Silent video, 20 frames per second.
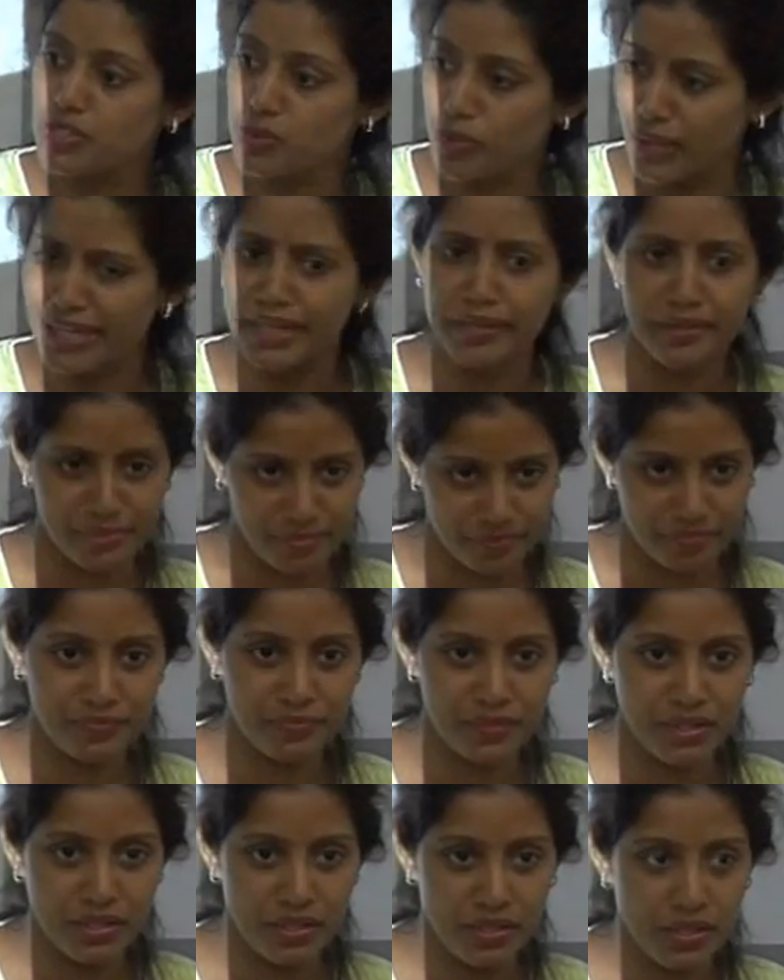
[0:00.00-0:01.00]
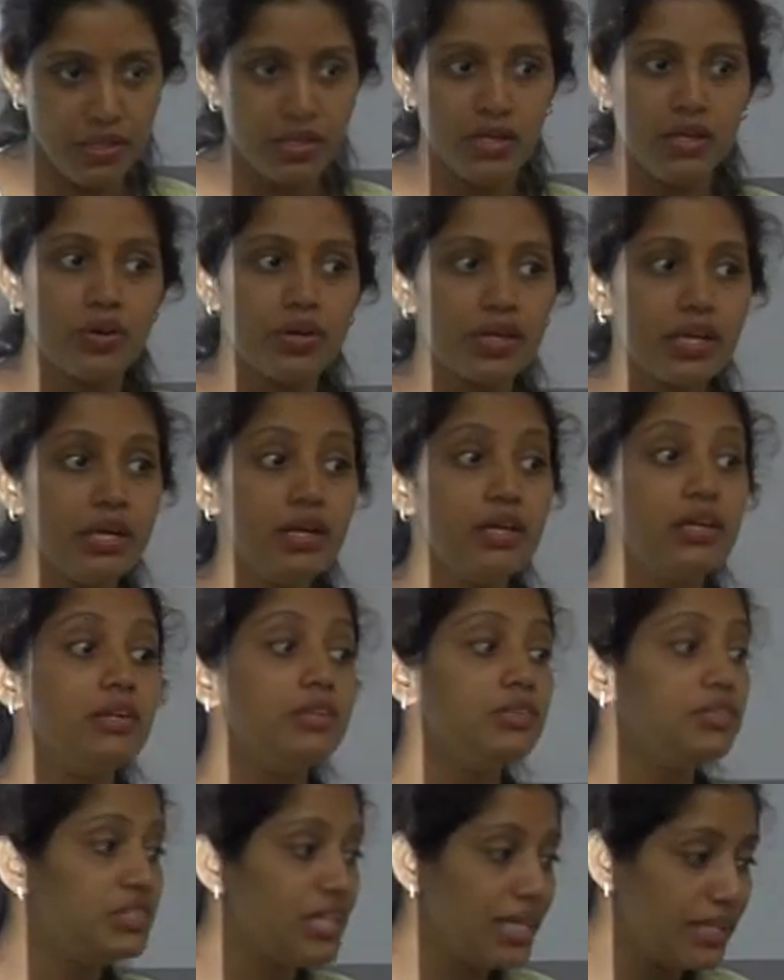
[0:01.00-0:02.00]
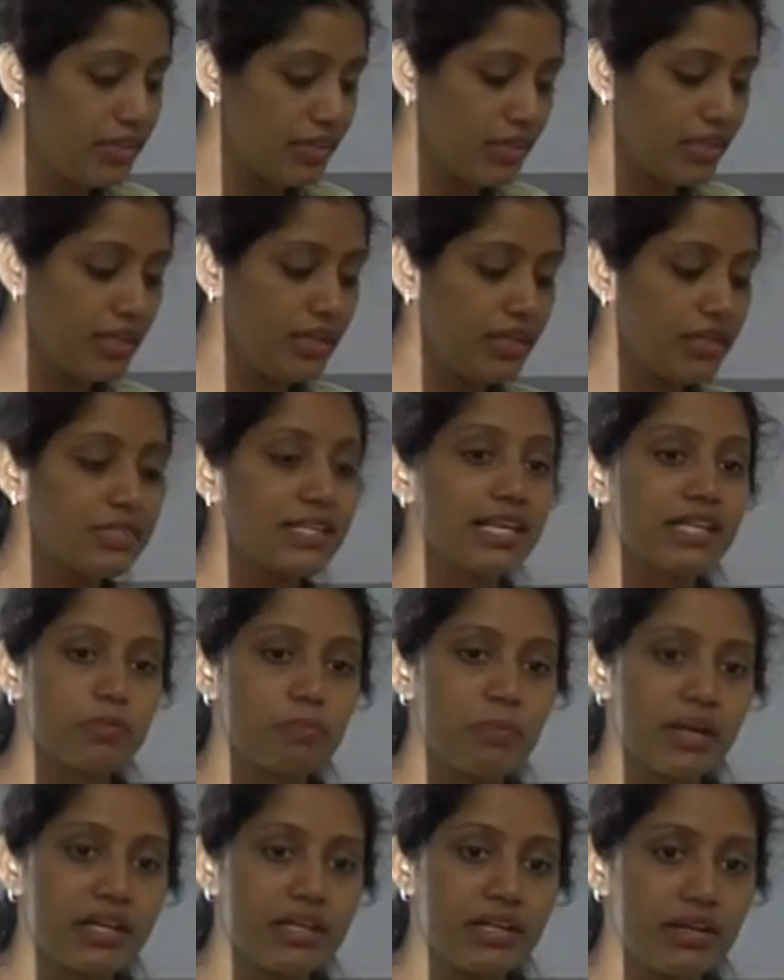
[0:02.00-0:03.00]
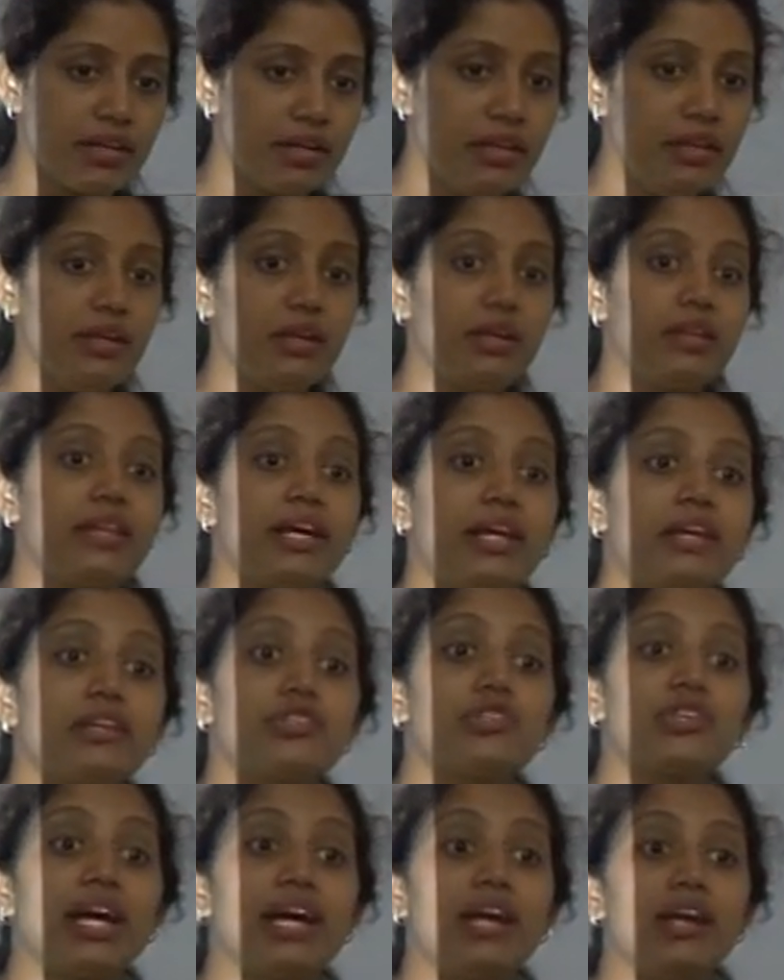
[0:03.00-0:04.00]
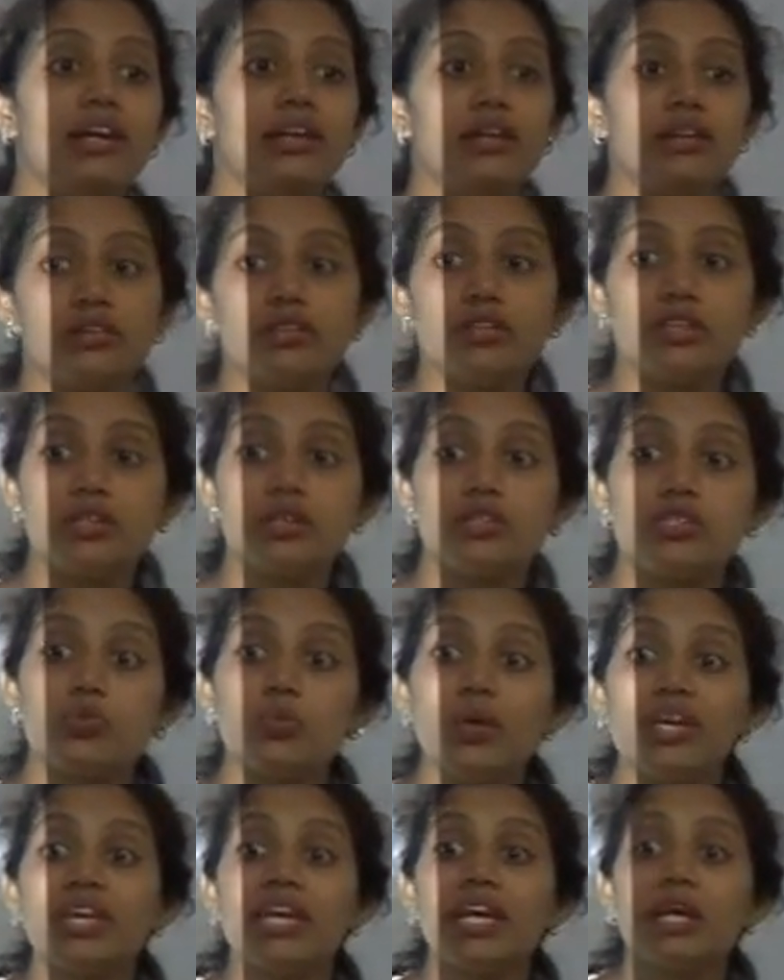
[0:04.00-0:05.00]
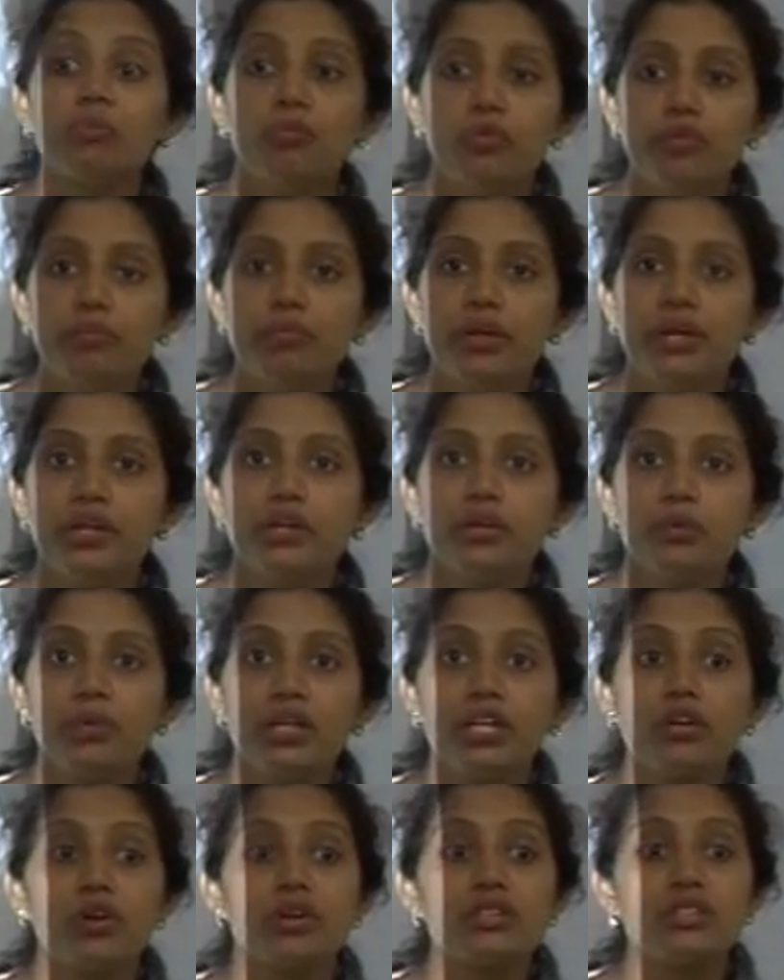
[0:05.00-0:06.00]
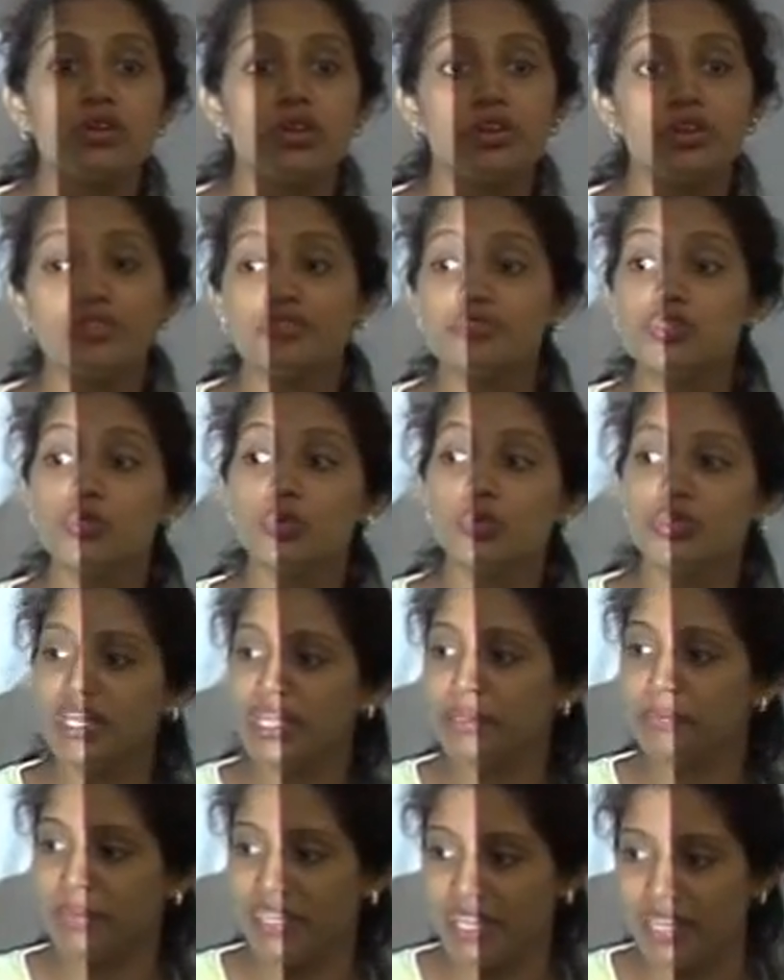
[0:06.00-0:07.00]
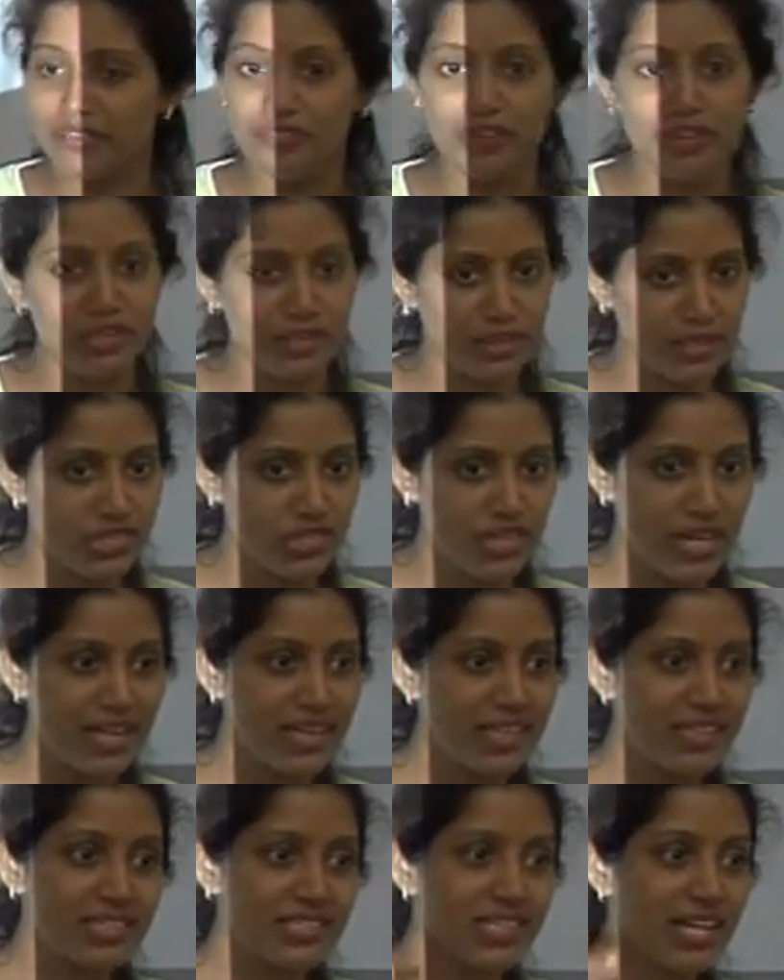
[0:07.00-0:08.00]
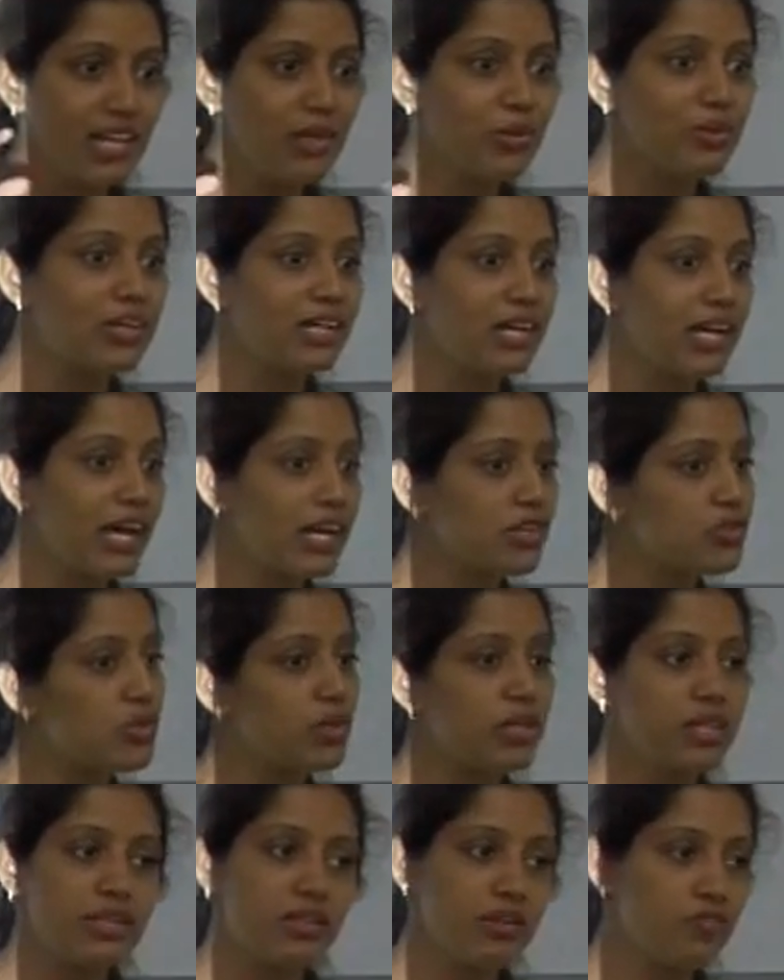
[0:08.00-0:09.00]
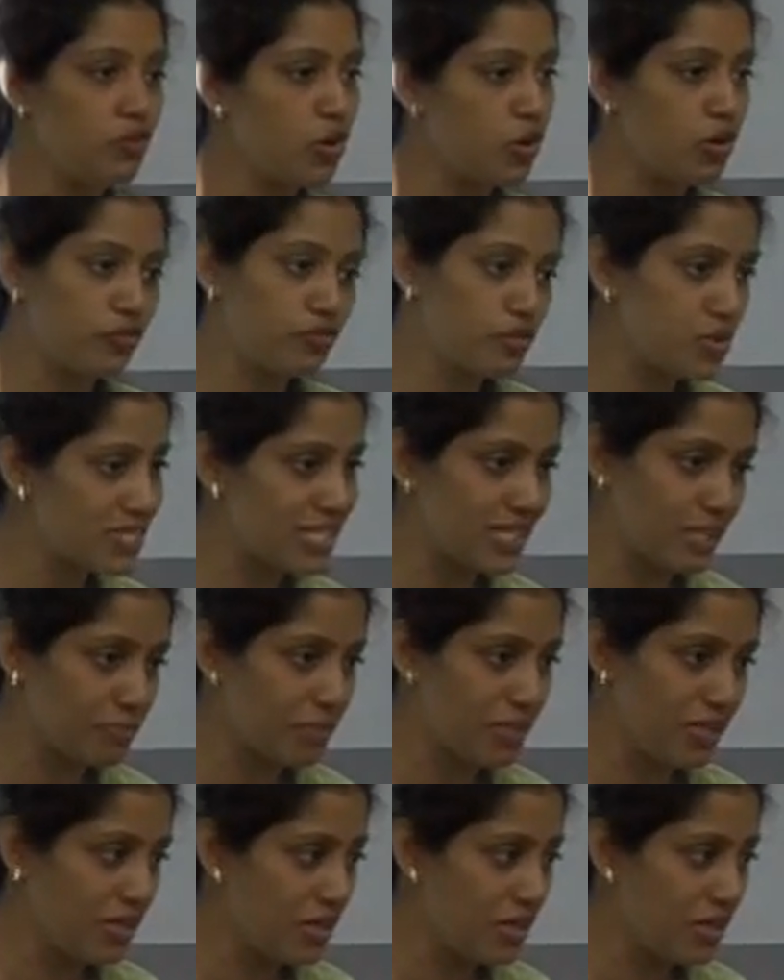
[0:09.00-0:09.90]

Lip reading: swing, okay, generally it is expected that a child, the swinging movement will cause a lot of soothing behavior in the child, and the child would relax or either fall off to sleep,